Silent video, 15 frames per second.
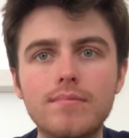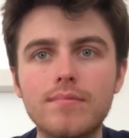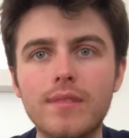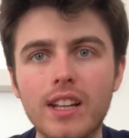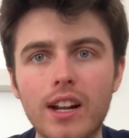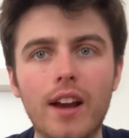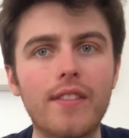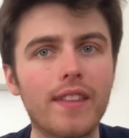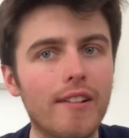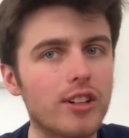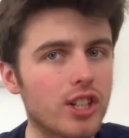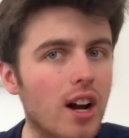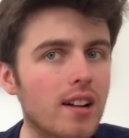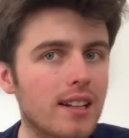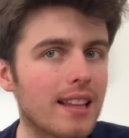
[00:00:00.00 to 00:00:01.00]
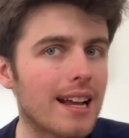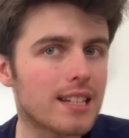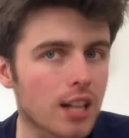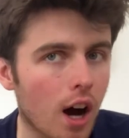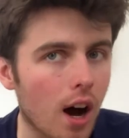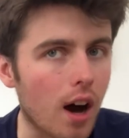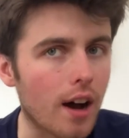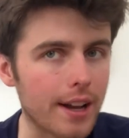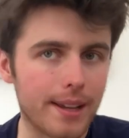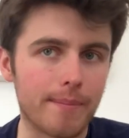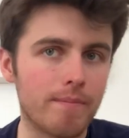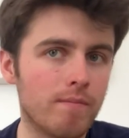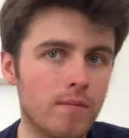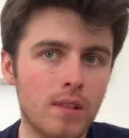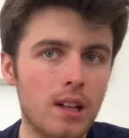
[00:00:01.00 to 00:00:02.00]
you know, they're a child of their
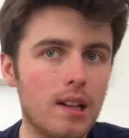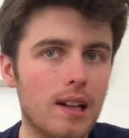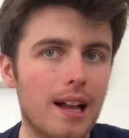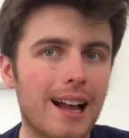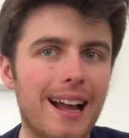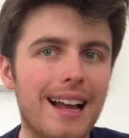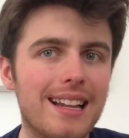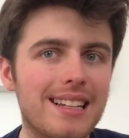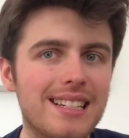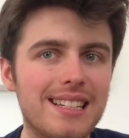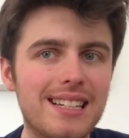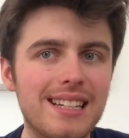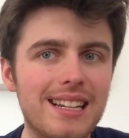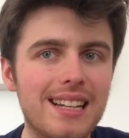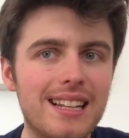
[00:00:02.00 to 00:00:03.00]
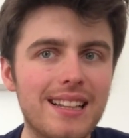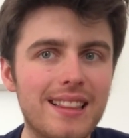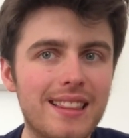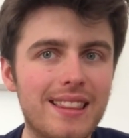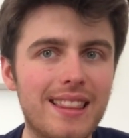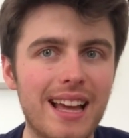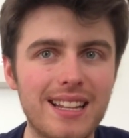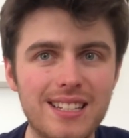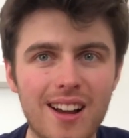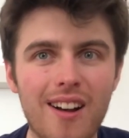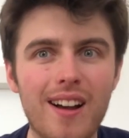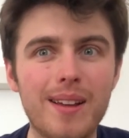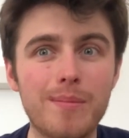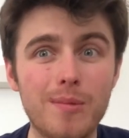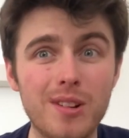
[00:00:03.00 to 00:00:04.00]
time and their
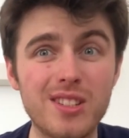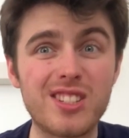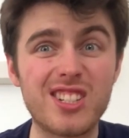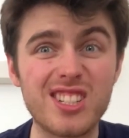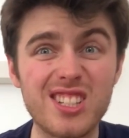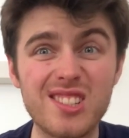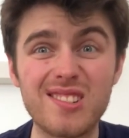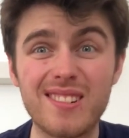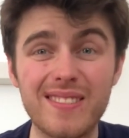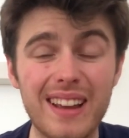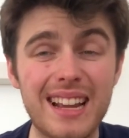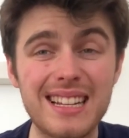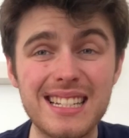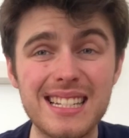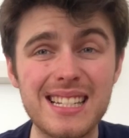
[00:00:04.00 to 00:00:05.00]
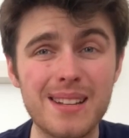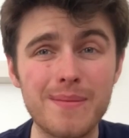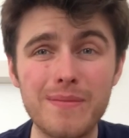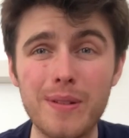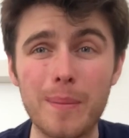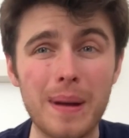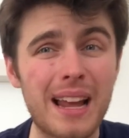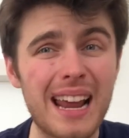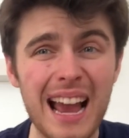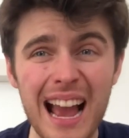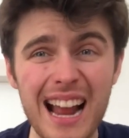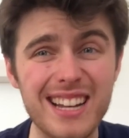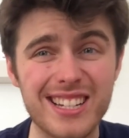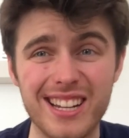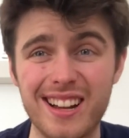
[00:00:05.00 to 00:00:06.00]
time was just sort of 80 synthpop. And
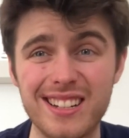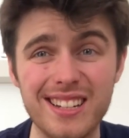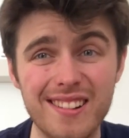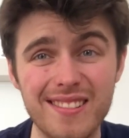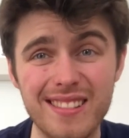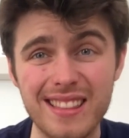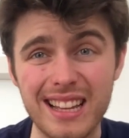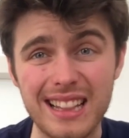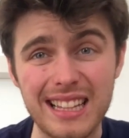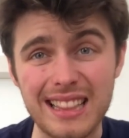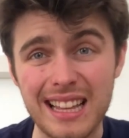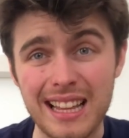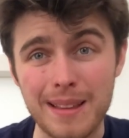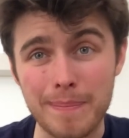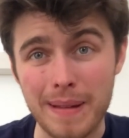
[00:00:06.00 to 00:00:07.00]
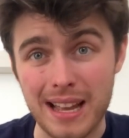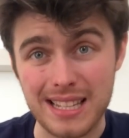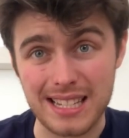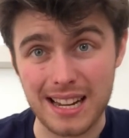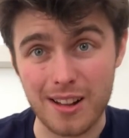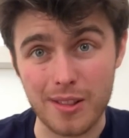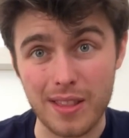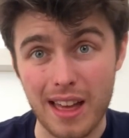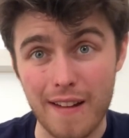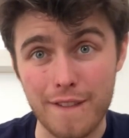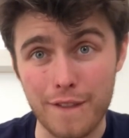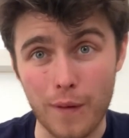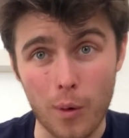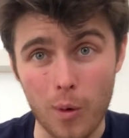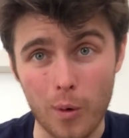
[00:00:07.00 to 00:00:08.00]
actually, I don't think that they're the best out there
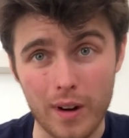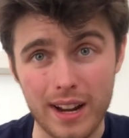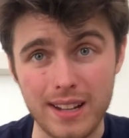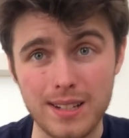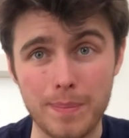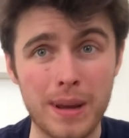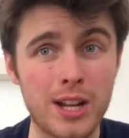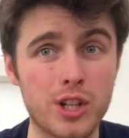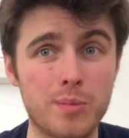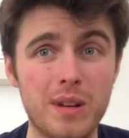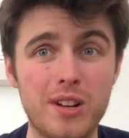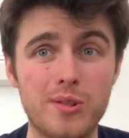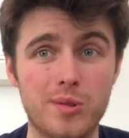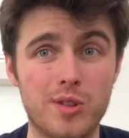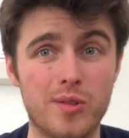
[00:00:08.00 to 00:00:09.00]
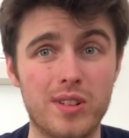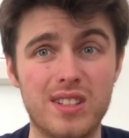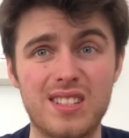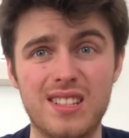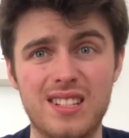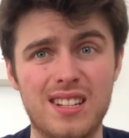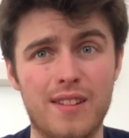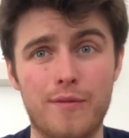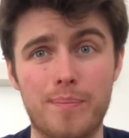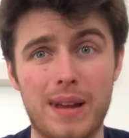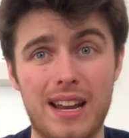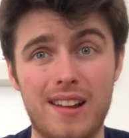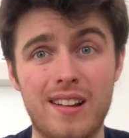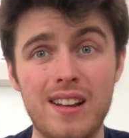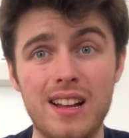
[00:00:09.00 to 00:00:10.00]
for it. Depeche Mode are doing stuff
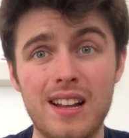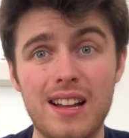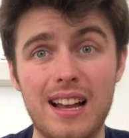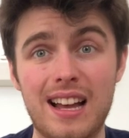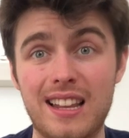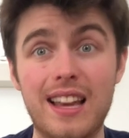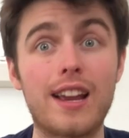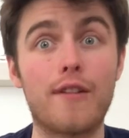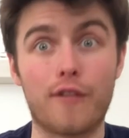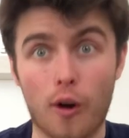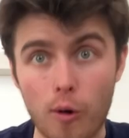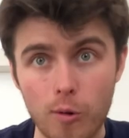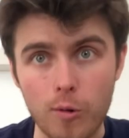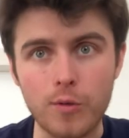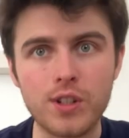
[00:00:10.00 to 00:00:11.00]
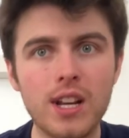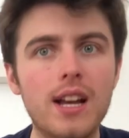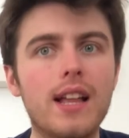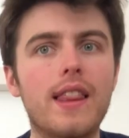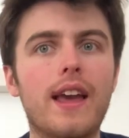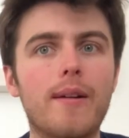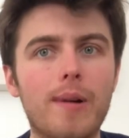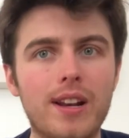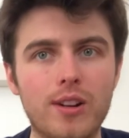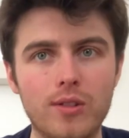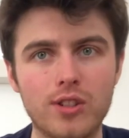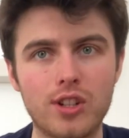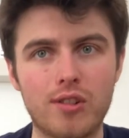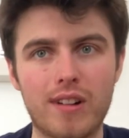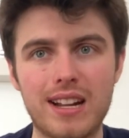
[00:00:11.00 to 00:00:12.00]
better, and they evolved. They went
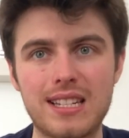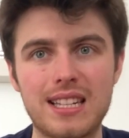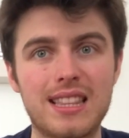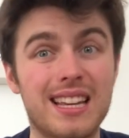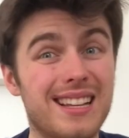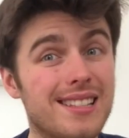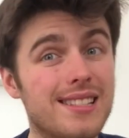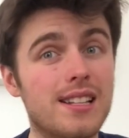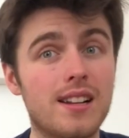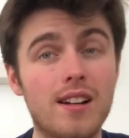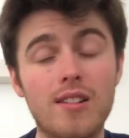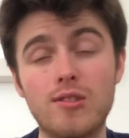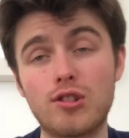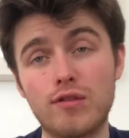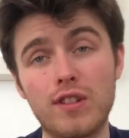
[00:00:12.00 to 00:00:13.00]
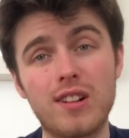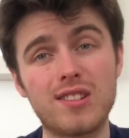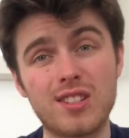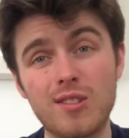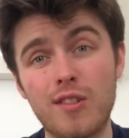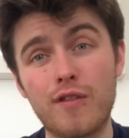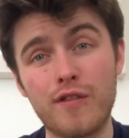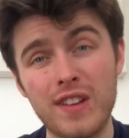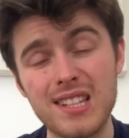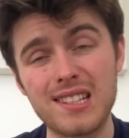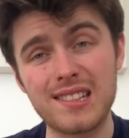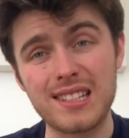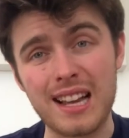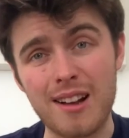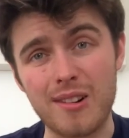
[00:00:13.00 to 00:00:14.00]
on to greater things, and Ultravox sort of
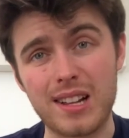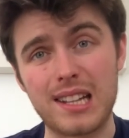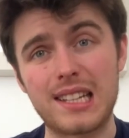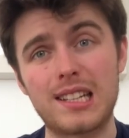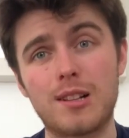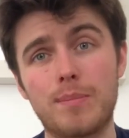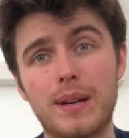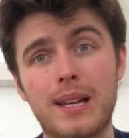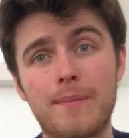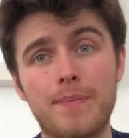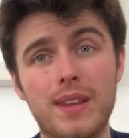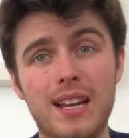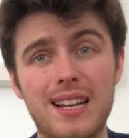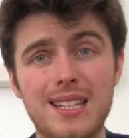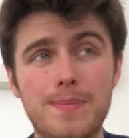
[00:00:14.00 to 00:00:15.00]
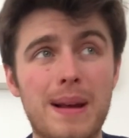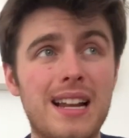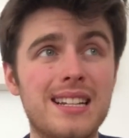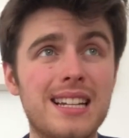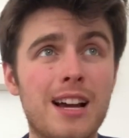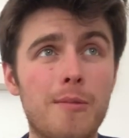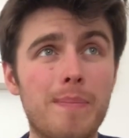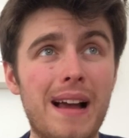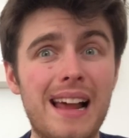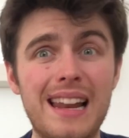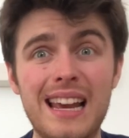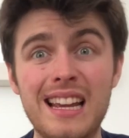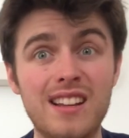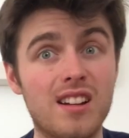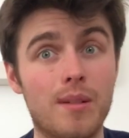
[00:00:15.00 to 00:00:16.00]
fizzled out a little bit. Uh, Spandau
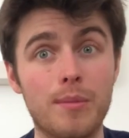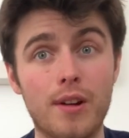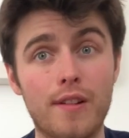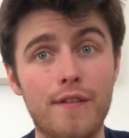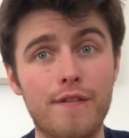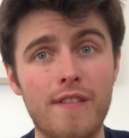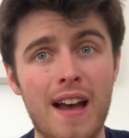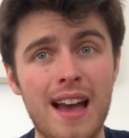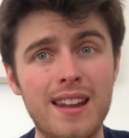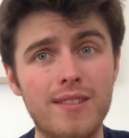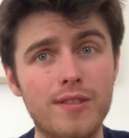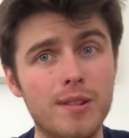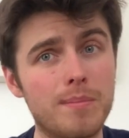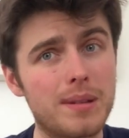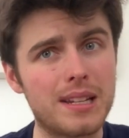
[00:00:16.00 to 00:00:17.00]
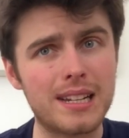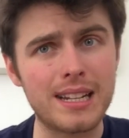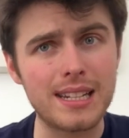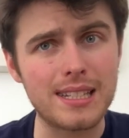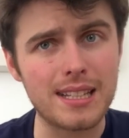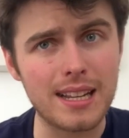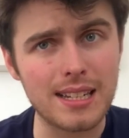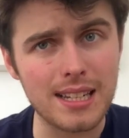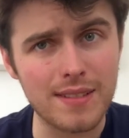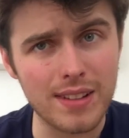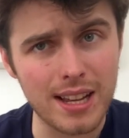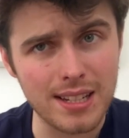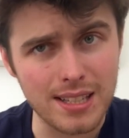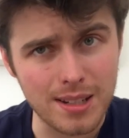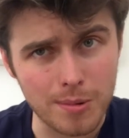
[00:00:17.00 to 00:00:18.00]
Ballet, I'm not a fan of them, but at least they
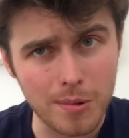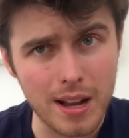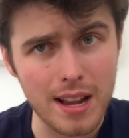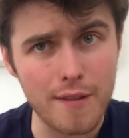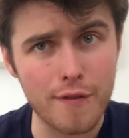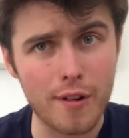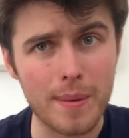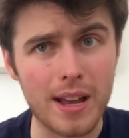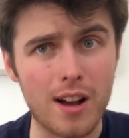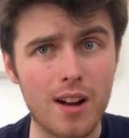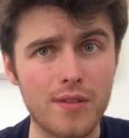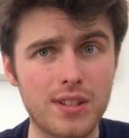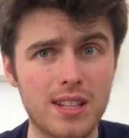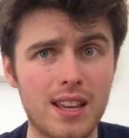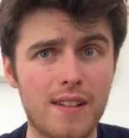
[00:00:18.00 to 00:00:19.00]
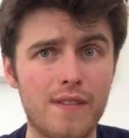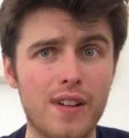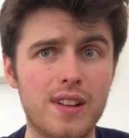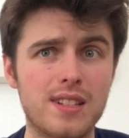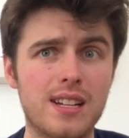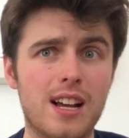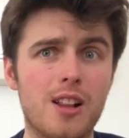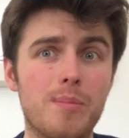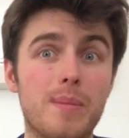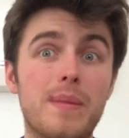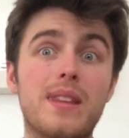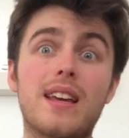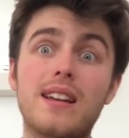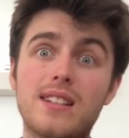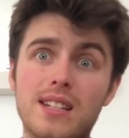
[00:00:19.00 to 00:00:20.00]
deviated away from it after their first album,
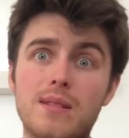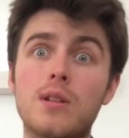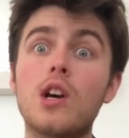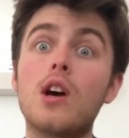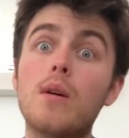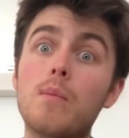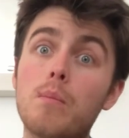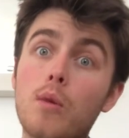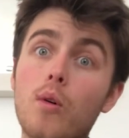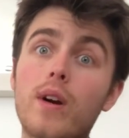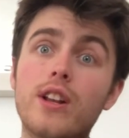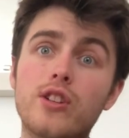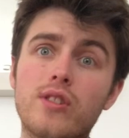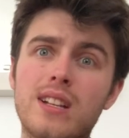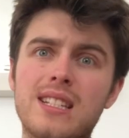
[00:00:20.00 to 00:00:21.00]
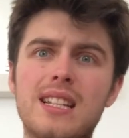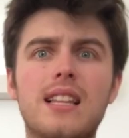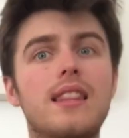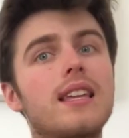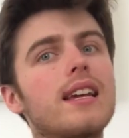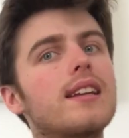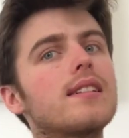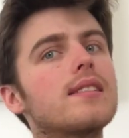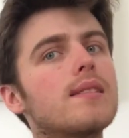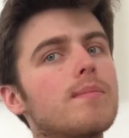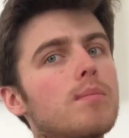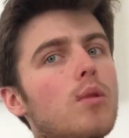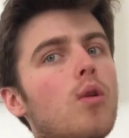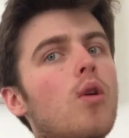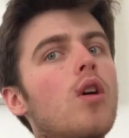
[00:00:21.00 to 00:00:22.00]
and they did more interesting things and
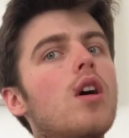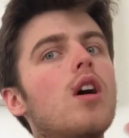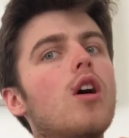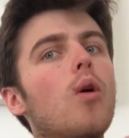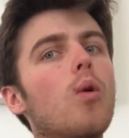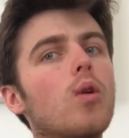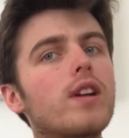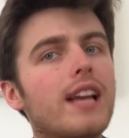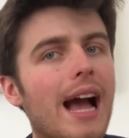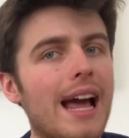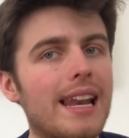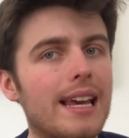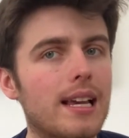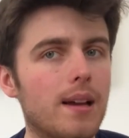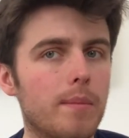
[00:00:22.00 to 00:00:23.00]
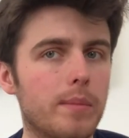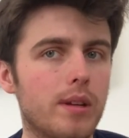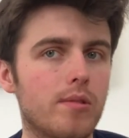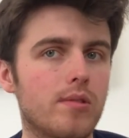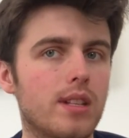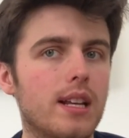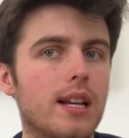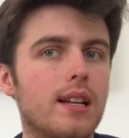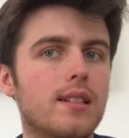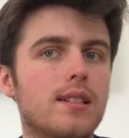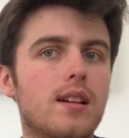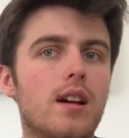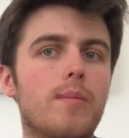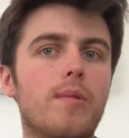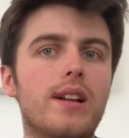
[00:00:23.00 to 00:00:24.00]
more organic music as
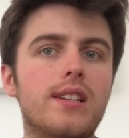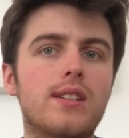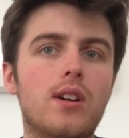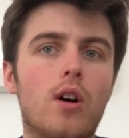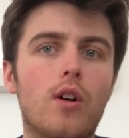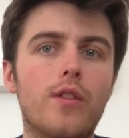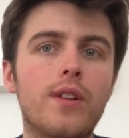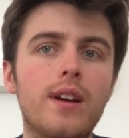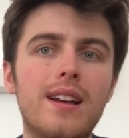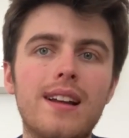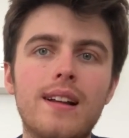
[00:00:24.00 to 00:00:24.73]
time went on.